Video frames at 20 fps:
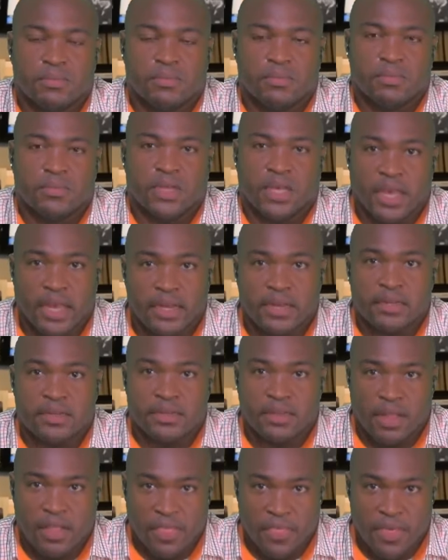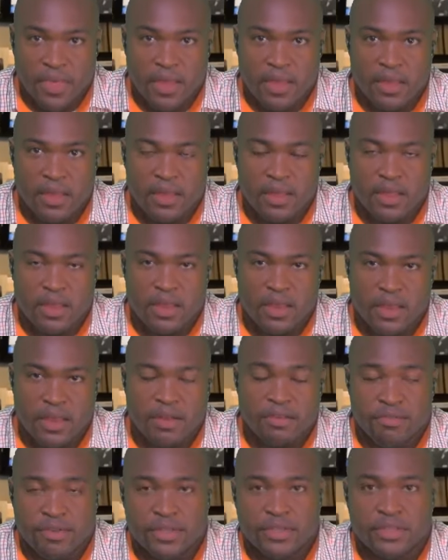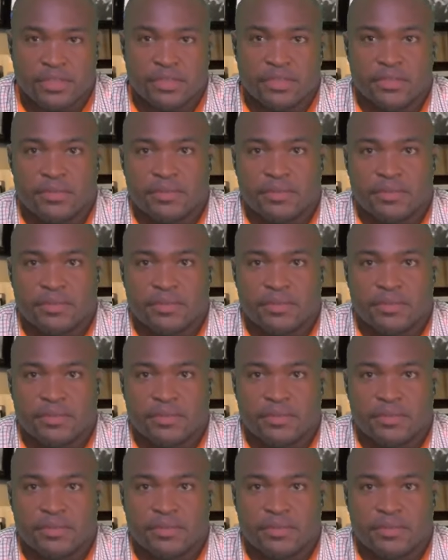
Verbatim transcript: you get nothing in return.